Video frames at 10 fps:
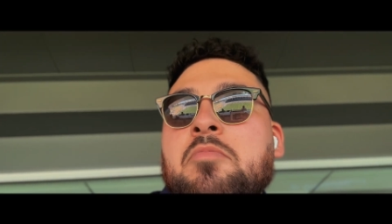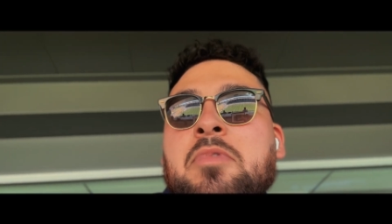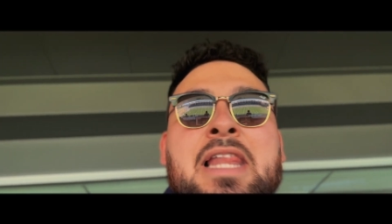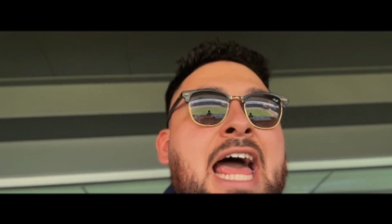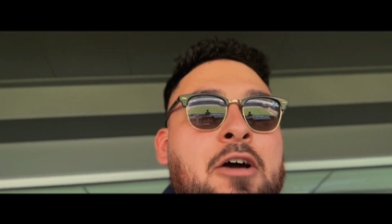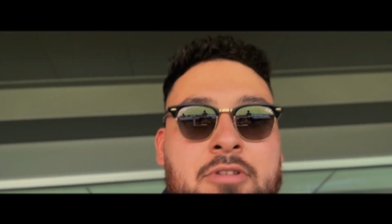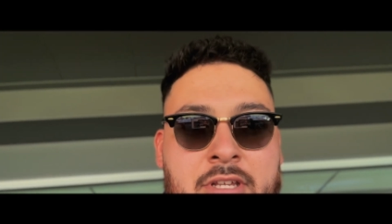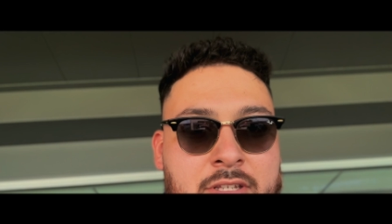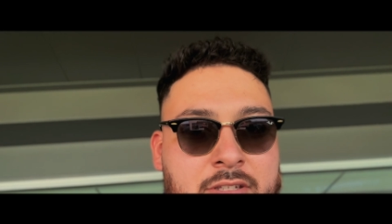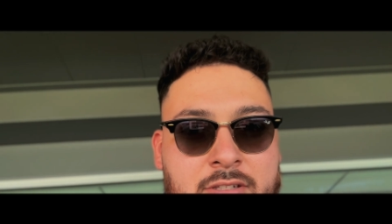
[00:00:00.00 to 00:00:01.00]

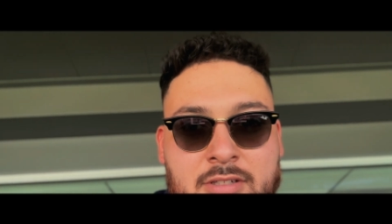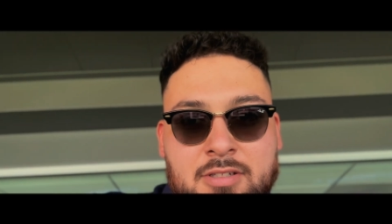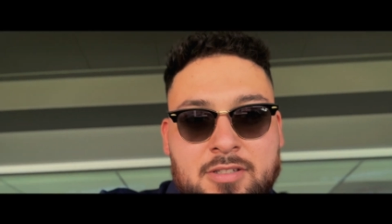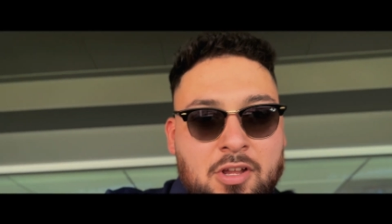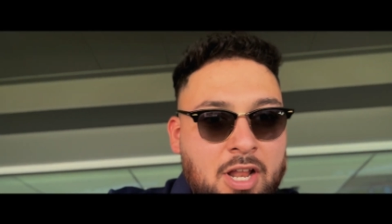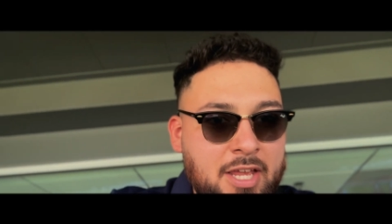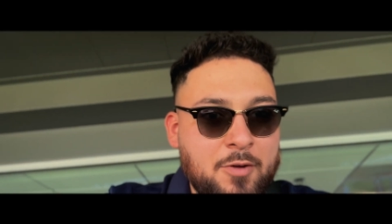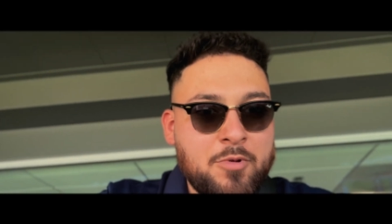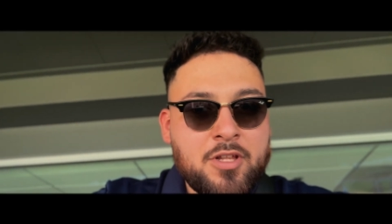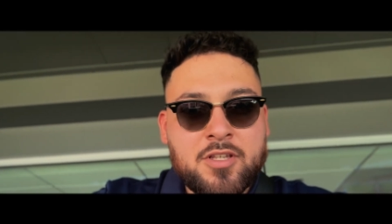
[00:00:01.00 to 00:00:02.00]
loudness. That's all I
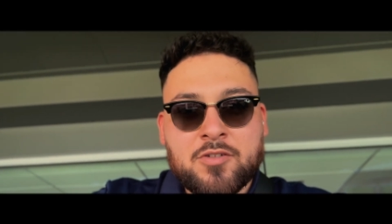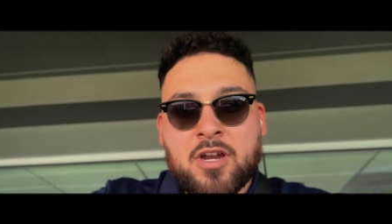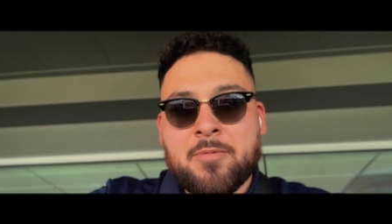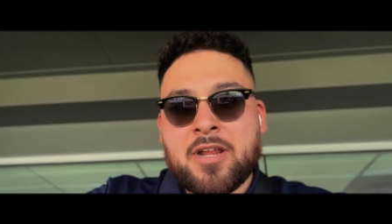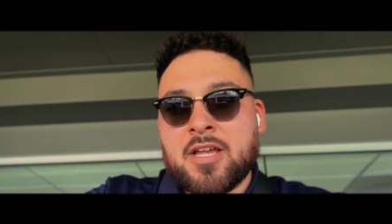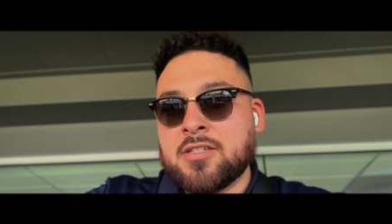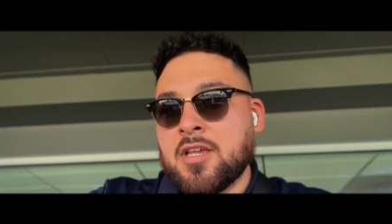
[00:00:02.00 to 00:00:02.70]
can really describe it as.